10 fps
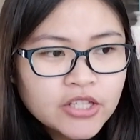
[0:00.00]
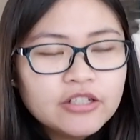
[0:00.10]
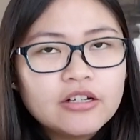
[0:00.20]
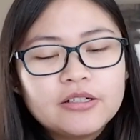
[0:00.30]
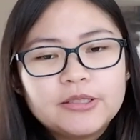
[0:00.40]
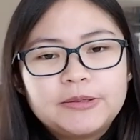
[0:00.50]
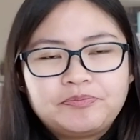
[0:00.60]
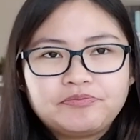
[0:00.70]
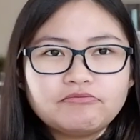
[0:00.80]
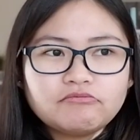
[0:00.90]
The
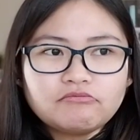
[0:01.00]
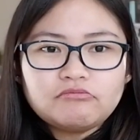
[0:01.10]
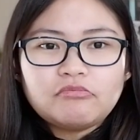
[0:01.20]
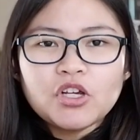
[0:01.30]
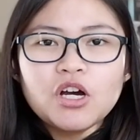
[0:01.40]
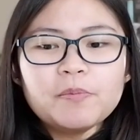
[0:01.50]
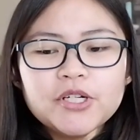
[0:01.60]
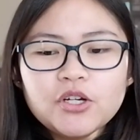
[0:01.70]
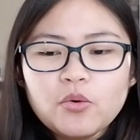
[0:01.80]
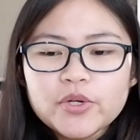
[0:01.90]

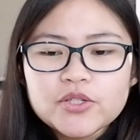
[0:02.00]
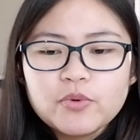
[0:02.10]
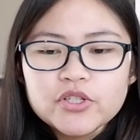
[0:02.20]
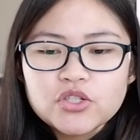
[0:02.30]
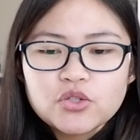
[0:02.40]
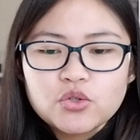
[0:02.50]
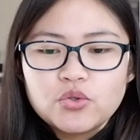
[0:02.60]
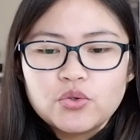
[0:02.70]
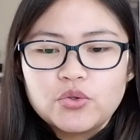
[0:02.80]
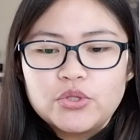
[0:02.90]
company always wants
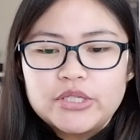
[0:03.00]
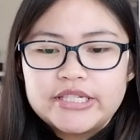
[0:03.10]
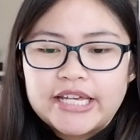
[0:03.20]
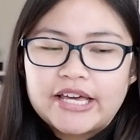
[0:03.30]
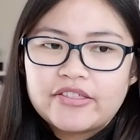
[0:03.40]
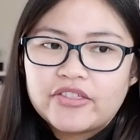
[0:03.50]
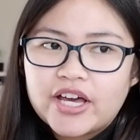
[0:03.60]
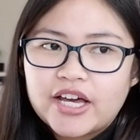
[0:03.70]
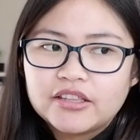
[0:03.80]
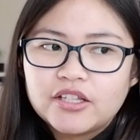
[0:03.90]
to say
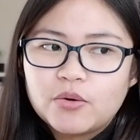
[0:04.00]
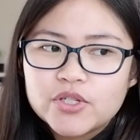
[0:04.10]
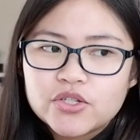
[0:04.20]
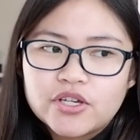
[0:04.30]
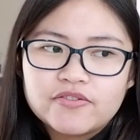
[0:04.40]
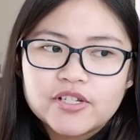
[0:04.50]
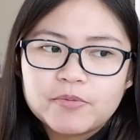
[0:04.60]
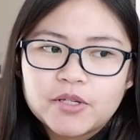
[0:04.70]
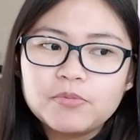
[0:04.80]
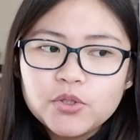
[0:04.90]
that they want to give
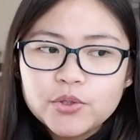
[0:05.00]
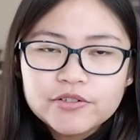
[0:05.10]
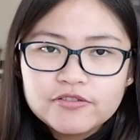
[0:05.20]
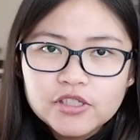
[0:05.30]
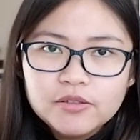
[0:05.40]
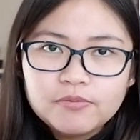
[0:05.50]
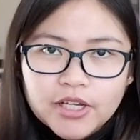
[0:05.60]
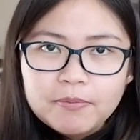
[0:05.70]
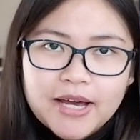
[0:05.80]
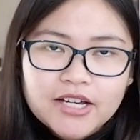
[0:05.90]
something beautiful,
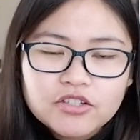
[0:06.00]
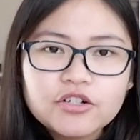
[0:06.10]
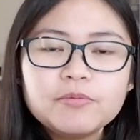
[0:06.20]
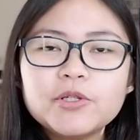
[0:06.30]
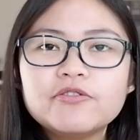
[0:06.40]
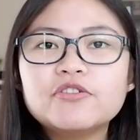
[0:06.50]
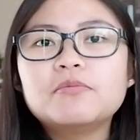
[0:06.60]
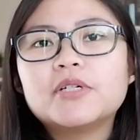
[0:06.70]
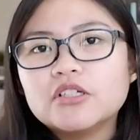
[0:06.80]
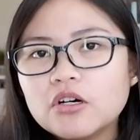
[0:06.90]
like bags that are beautiful,
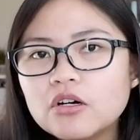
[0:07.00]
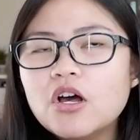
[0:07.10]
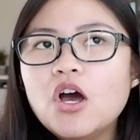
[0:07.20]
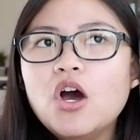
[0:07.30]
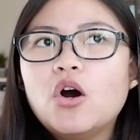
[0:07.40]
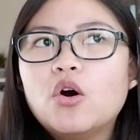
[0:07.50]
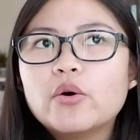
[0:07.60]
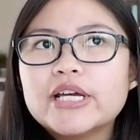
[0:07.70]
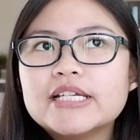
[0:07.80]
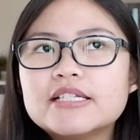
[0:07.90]
but
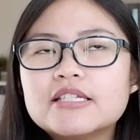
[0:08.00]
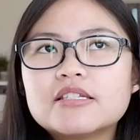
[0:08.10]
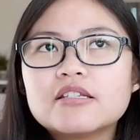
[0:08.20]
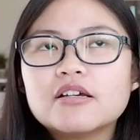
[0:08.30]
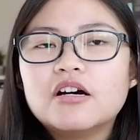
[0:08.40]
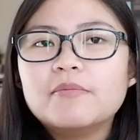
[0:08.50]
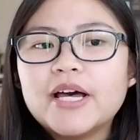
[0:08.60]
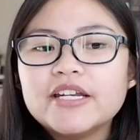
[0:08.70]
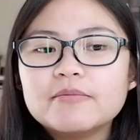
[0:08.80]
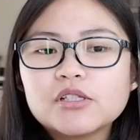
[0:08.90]
always
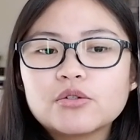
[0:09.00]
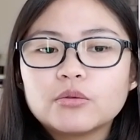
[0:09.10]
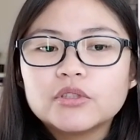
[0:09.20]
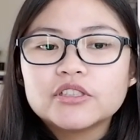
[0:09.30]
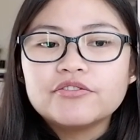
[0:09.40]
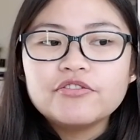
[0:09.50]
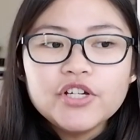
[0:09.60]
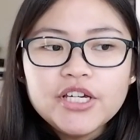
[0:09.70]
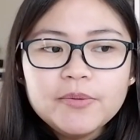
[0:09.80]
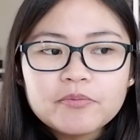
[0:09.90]
animal cruelty
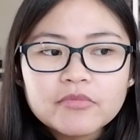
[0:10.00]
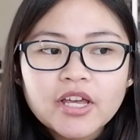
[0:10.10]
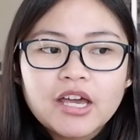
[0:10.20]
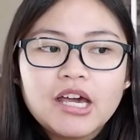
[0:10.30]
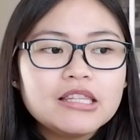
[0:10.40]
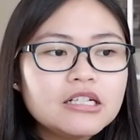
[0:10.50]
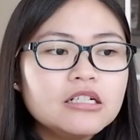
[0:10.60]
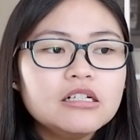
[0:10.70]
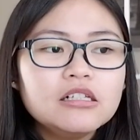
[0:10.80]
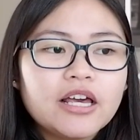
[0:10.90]
free,
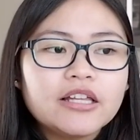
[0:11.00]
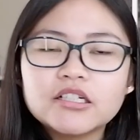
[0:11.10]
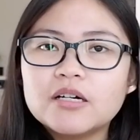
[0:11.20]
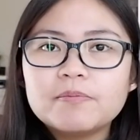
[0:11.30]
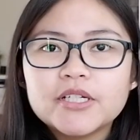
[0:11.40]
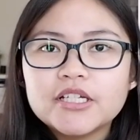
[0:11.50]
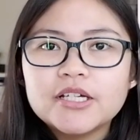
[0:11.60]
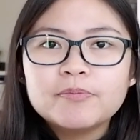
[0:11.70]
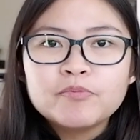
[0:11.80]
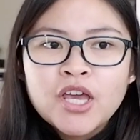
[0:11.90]
ethical, and the
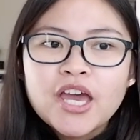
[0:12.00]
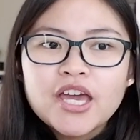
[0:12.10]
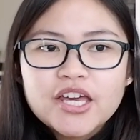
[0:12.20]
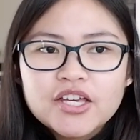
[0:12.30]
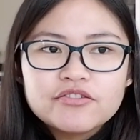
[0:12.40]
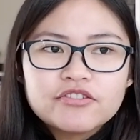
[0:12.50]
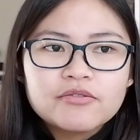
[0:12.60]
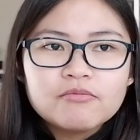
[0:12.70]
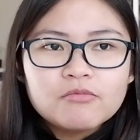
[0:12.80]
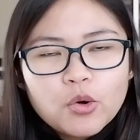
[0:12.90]
company is
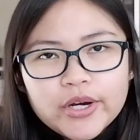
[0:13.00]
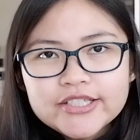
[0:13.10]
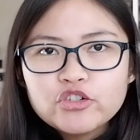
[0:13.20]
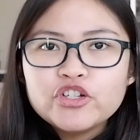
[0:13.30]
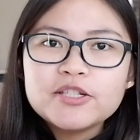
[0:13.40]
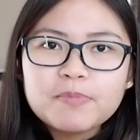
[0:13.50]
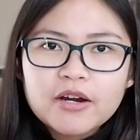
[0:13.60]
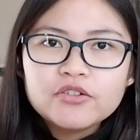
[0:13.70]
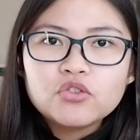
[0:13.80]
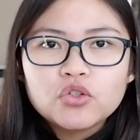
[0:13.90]
quite
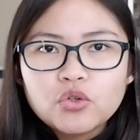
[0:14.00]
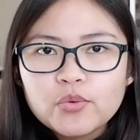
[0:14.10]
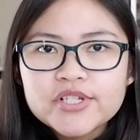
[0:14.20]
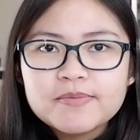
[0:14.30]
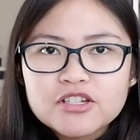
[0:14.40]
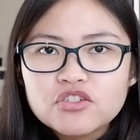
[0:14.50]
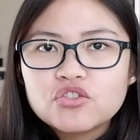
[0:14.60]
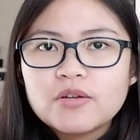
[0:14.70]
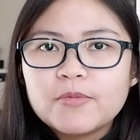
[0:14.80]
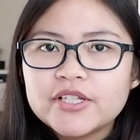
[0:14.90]
transparent. You can always message
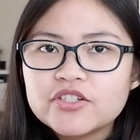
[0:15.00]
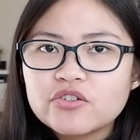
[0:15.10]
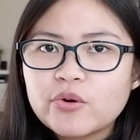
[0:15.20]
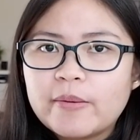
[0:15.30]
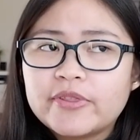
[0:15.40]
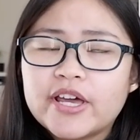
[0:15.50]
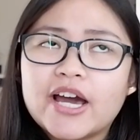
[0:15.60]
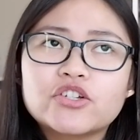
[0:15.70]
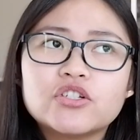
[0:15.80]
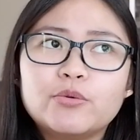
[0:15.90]
them on Instagram and they
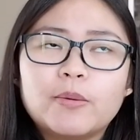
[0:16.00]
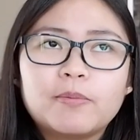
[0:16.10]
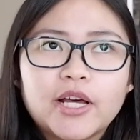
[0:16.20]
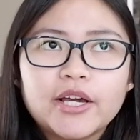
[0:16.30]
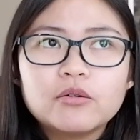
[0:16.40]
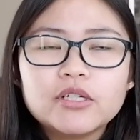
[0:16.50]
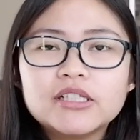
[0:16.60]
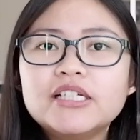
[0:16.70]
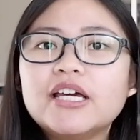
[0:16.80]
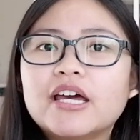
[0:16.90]
actually reply
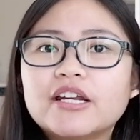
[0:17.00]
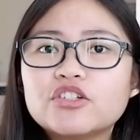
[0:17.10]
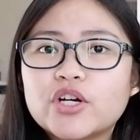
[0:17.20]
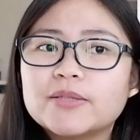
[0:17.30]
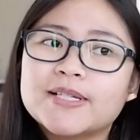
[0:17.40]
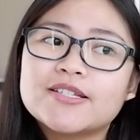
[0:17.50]
quickly. And I tried